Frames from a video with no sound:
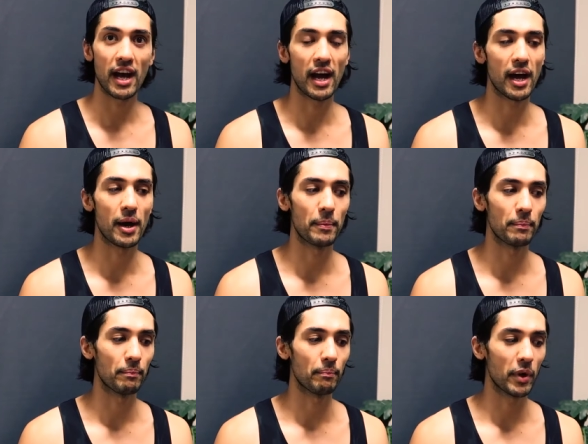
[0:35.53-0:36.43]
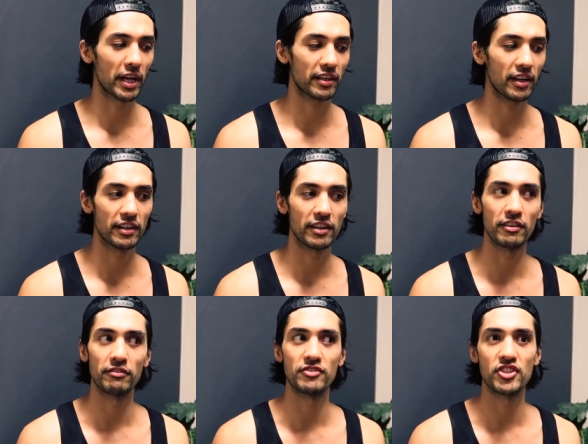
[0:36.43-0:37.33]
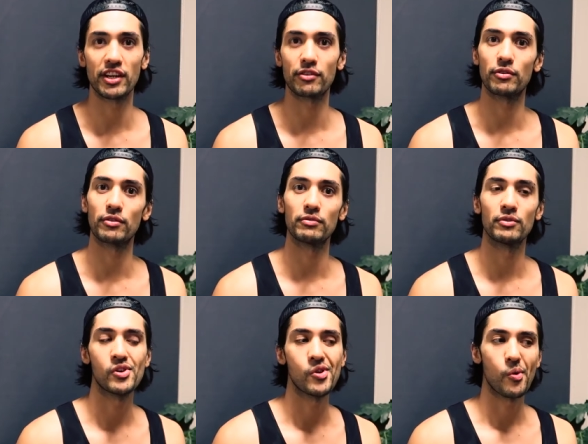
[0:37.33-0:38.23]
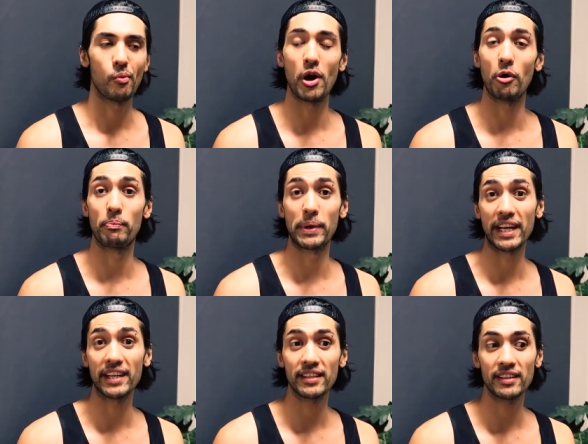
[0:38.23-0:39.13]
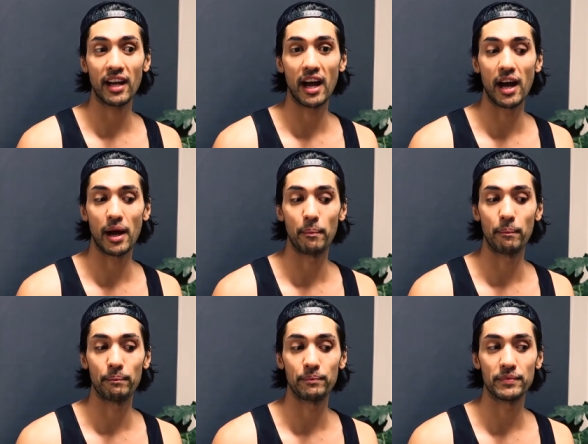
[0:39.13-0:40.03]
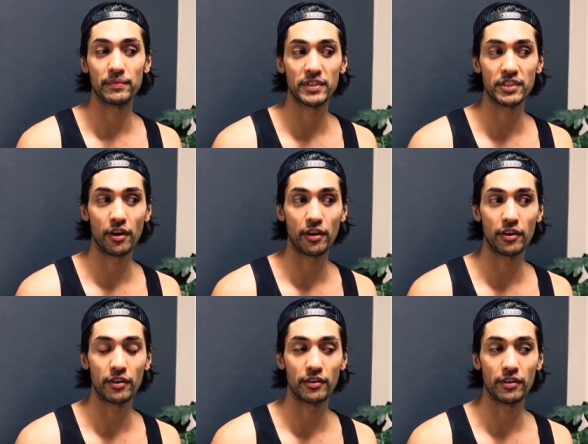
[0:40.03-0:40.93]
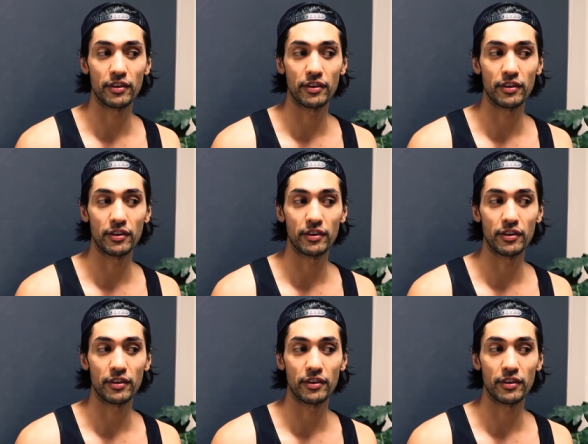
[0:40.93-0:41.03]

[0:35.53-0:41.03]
um, my kind of general well-being. Um, so